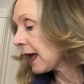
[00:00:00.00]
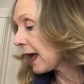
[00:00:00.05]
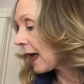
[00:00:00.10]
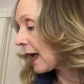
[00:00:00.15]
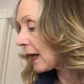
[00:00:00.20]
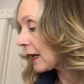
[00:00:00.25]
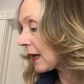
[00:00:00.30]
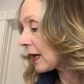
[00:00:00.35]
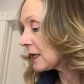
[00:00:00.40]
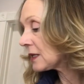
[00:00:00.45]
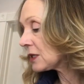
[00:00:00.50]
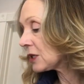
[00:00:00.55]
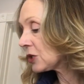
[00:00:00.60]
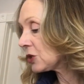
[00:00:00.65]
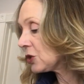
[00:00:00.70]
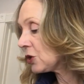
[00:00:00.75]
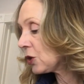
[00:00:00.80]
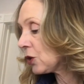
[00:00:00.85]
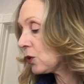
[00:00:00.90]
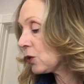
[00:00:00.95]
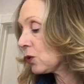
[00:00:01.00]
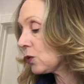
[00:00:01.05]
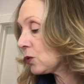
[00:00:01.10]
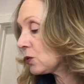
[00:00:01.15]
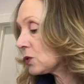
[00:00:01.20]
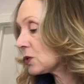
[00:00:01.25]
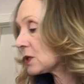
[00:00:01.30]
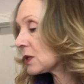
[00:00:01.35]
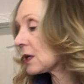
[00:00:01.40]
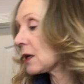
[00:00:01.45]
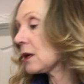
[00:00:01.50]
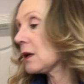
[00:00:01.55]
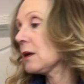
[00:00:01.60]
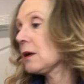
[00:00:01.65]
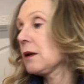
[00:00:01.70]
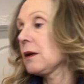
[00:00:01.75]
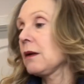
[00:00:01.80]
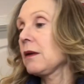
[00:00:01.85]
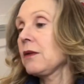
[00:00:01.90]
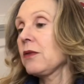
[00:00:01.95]
And I did use
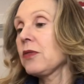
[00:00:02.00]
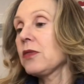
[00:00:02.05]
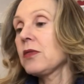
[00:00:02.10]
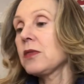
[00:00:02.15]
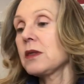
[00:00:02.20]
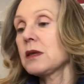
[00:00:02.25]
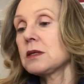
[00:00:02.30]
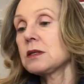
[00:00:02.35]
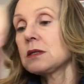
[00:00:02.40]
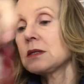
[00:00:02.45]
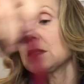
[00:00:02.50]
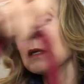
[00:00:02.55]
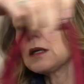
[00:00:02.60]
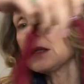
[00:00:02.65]
this